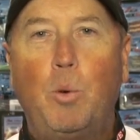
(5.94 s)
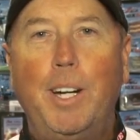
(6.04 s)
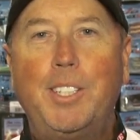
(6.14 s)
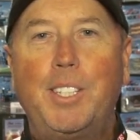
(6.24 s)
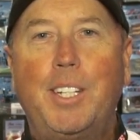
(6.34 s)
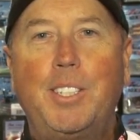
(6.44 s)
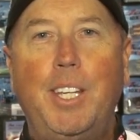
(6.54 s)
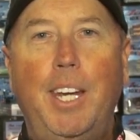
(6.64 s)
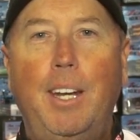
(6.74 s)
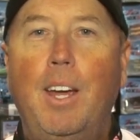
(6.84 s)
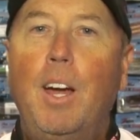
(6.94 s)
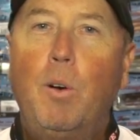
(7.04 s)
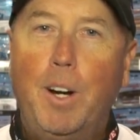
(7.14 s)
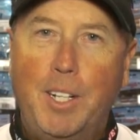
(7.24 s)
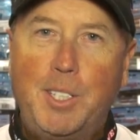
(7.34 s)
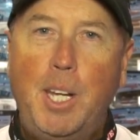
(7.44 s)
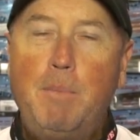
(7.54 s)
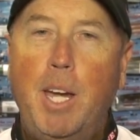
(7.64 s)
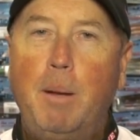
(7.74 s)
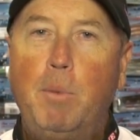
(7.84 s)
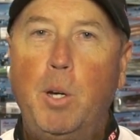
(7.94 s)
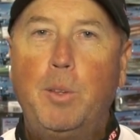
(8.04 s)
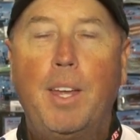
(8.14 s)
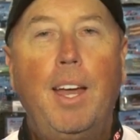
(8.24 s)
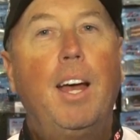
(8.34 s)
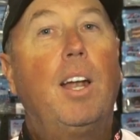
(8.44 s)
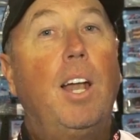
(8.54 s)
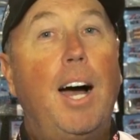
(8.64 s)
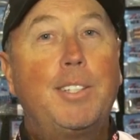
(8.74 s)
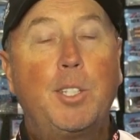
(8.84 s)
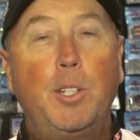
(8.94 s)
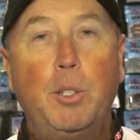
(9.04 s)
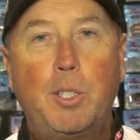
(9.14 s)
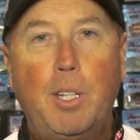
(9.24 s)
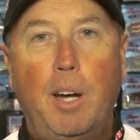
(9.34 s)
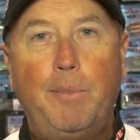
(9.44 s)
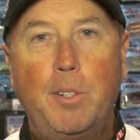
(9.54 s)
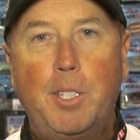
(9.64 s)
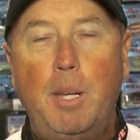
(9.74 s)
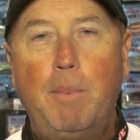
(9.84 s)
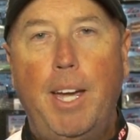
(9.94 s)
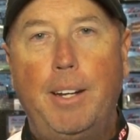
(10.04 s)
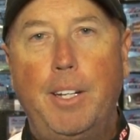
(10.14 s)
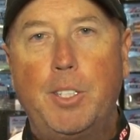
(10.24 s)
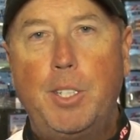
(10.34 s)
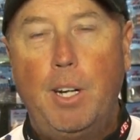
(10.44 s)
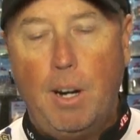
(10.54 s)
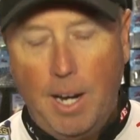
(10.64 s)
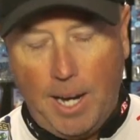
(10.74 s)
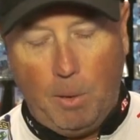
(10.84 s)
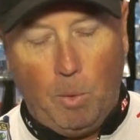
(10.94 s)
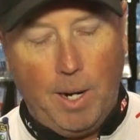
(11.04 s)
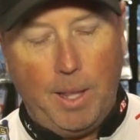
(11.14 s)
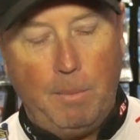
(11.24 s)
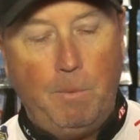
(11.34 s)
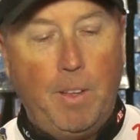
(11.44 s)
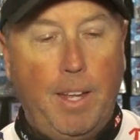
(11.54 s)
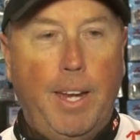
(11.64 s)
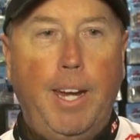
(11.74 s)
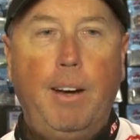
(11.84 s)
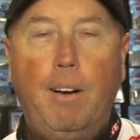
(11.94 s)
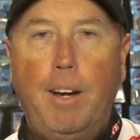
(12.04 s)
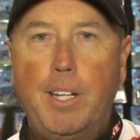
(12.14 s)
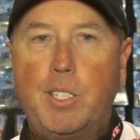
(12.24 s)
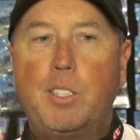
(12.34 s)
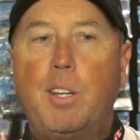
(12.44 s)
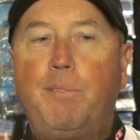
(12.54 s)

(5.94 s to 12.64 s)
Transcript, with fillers: 2016. We're in a Z-Man booth. Lots of new stuff for Z-Man this year, and one of them here is a